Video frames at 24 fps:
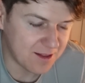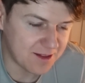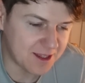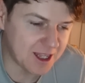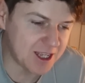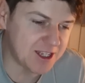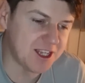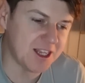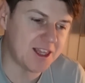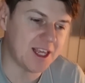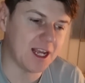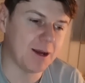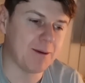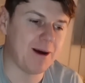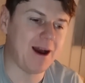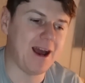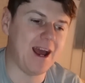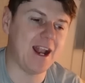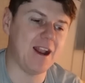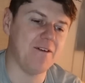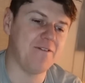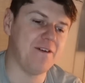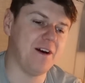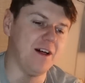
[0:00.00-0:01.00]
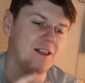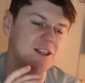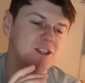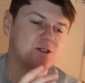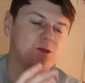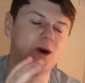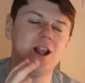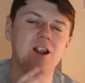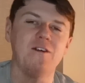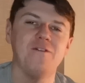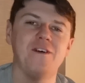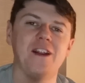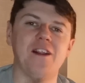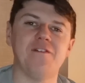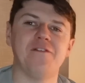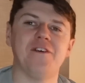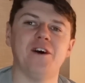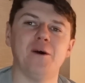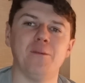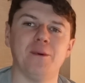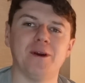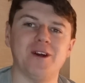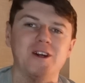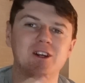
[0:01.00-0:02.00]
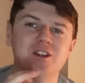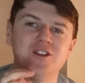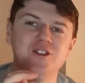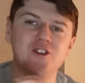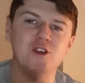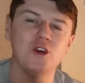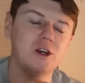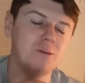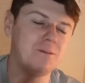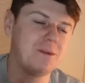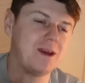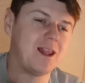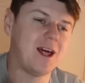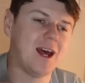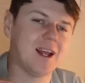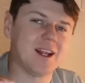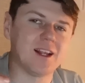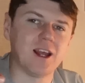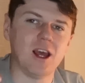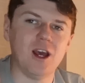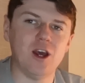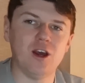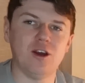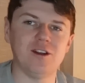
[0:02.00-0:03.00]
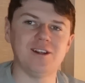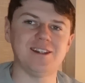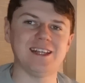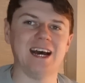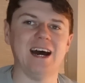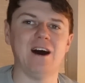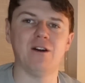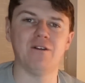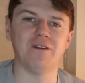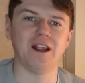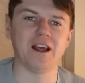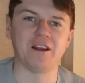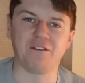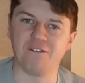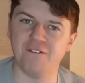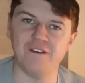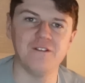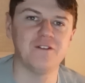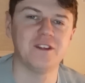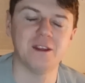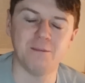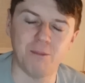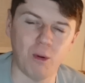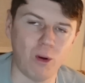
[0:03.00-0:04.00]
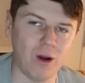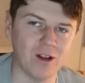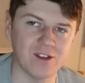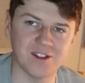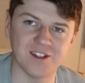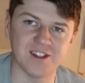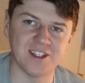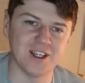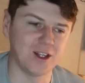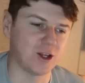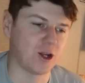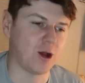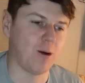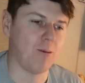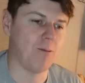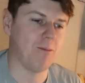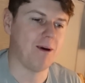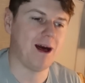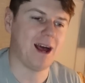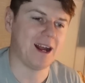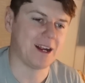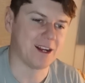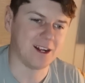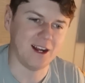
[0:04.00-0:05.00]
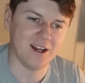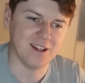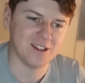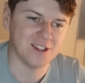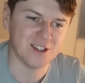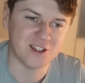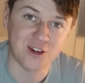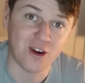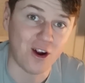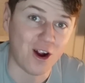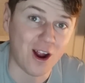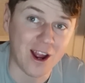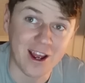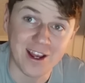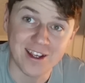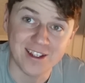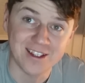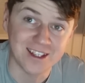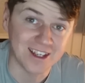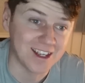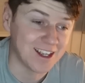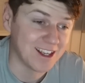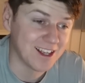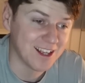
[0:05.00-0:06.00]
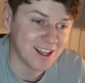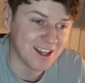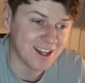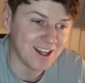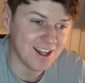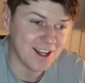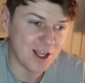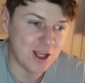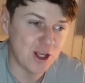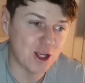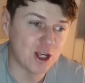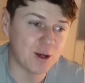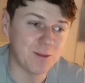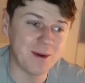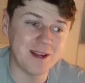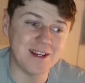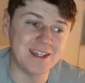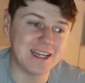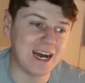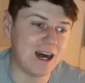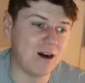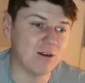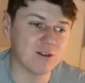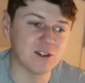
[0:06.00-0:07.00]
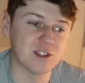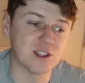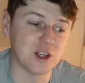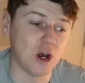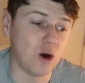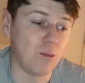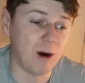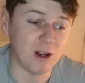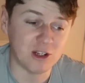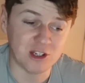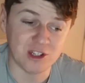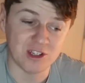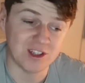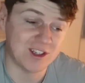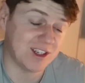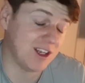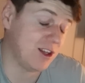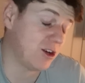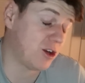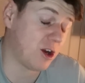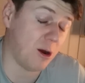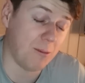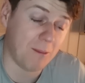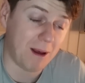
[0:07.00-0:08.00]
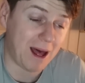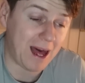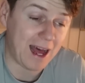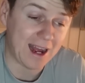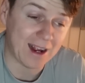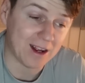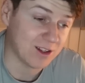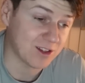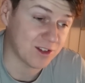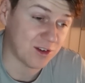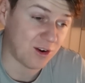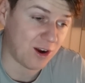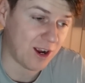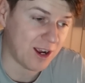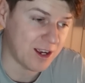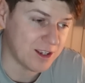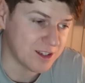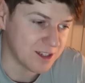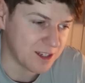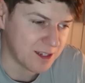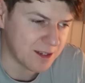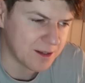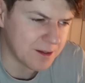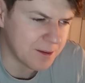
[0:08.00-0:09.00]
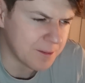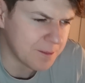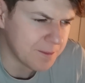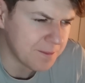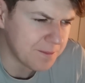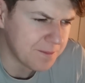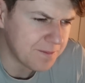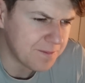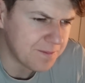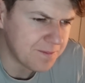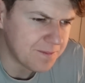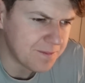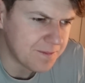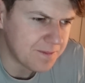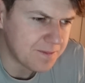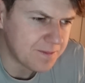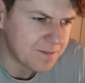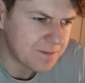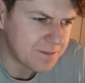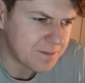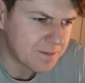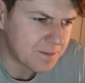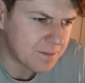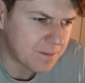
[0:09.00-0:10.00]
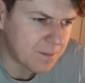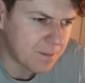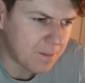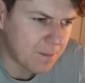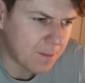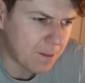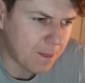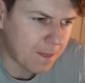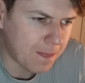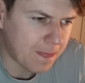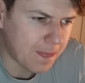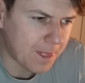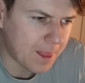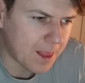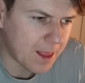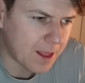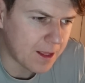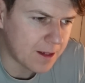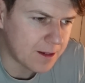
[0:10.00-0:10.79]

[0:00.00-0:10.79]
This is the thing about NFL. That's why I love NFL because you can be like down like 50 points and still come back. It's crazy. How about that? You can be down Backfield. so much and still come back. It's crazy. Third and three. Ryan